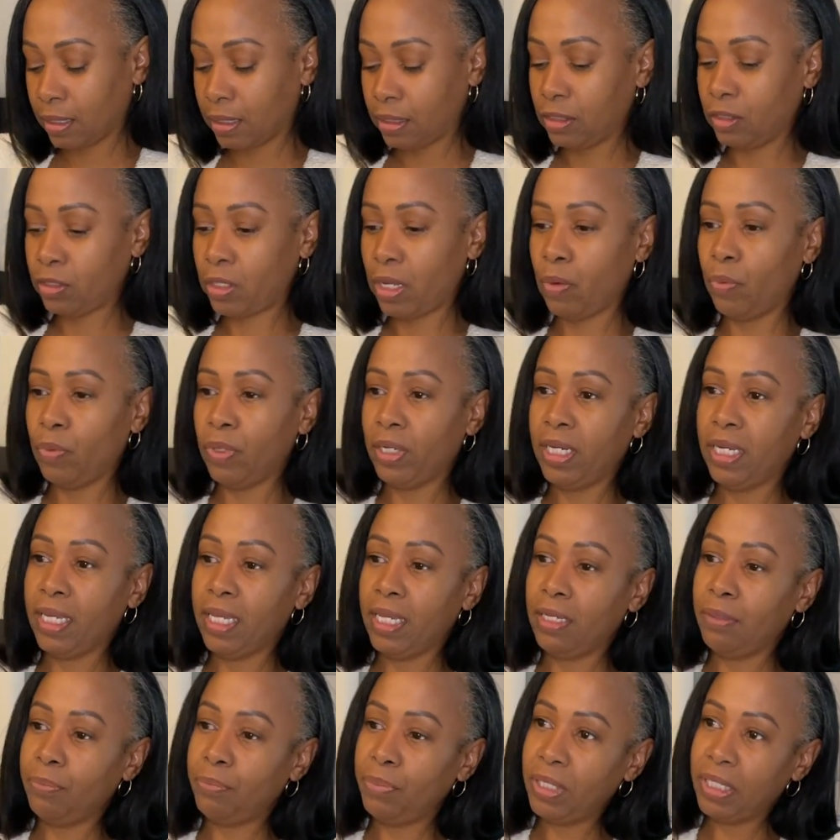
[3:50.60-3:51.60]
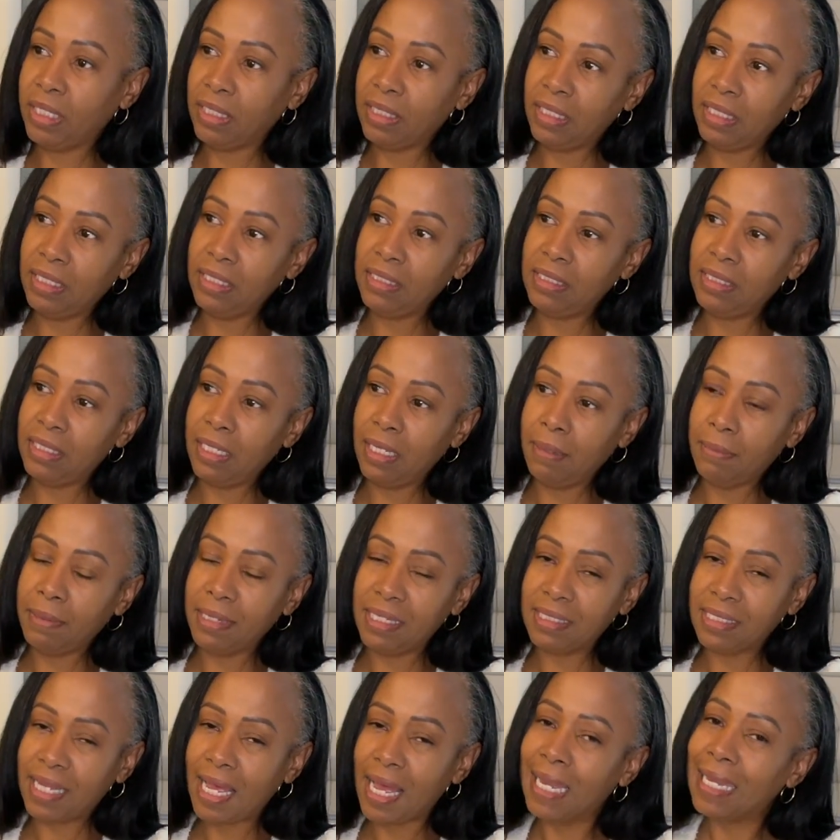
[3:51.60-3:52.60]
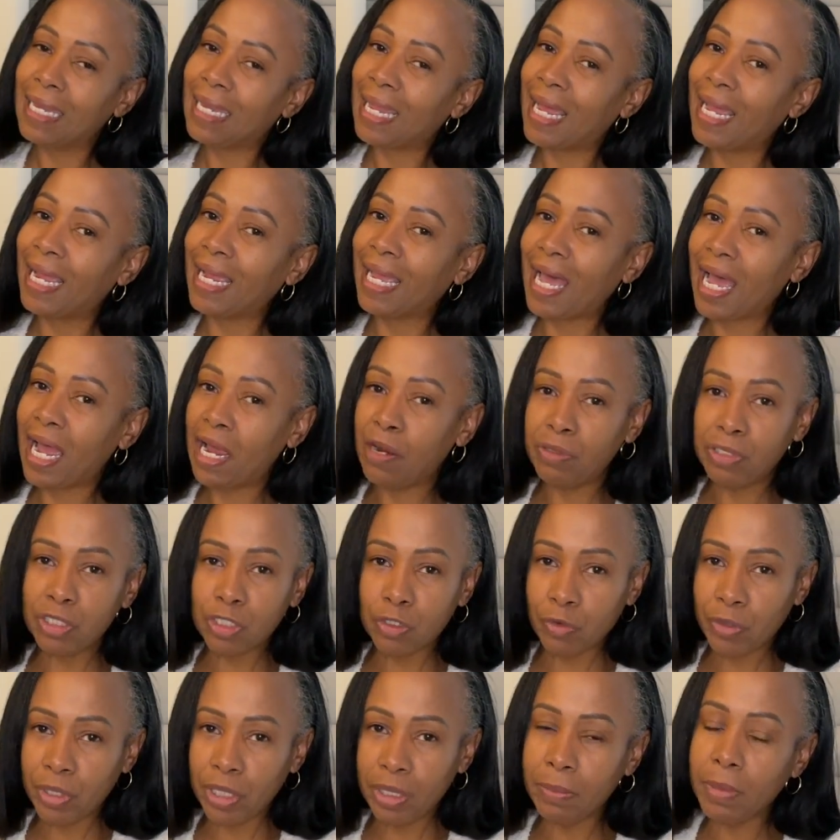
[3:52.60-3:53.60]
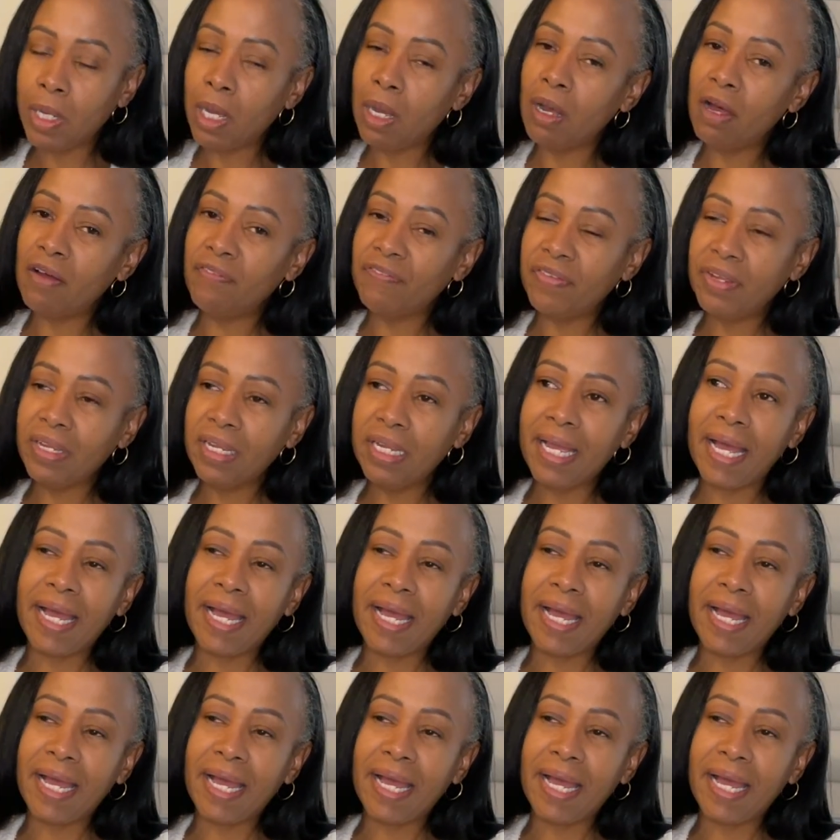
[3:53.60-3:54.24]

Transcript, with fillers: So I went ahead and picked these up because I like Irish cream coffee.